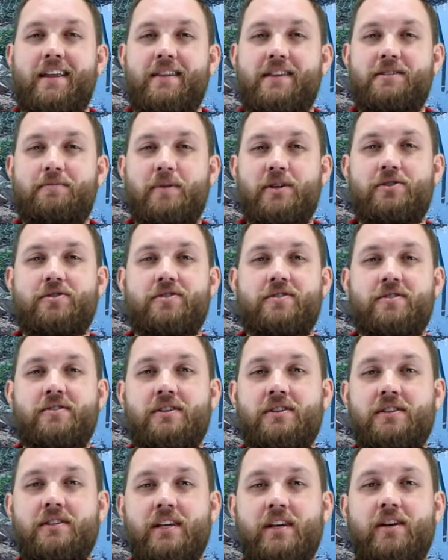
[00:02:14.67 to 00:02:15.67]
This picture shows
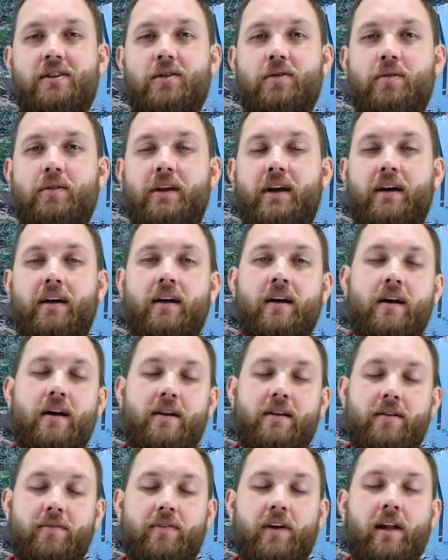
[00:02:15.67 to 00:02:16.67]
a sinkhole
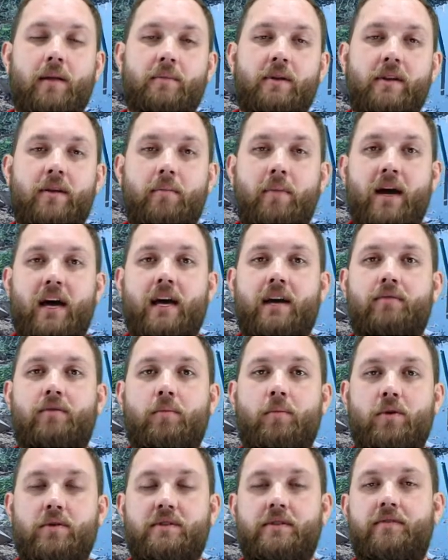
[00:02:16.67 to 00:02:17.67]
that developed in the back of
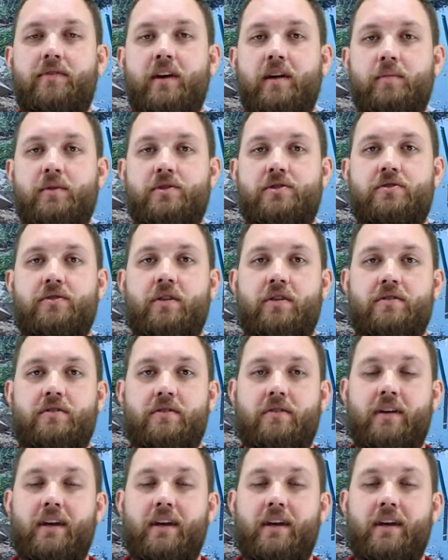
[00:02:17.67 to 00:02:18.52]
a multifamily structure.